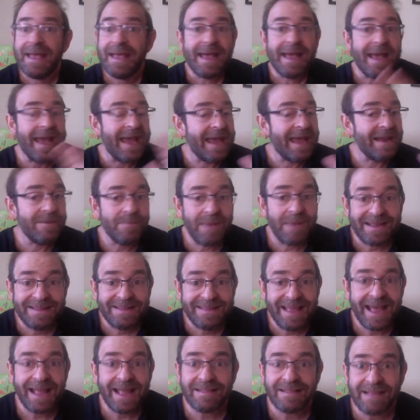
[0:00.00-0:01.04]
And by
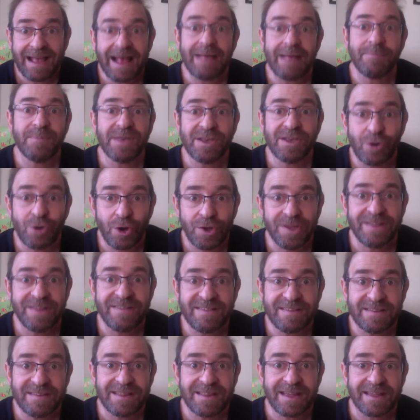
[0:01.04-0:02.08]
that happy
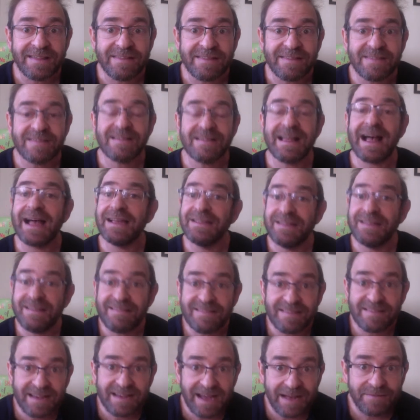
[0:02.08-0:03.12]
coincidence, I
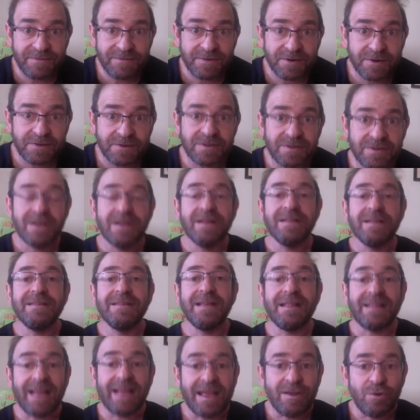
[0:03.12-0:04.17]
discovered
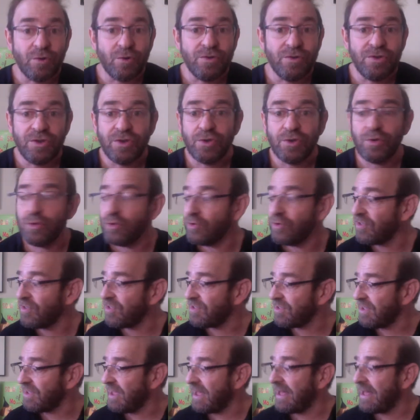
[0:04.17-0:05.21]
that I could use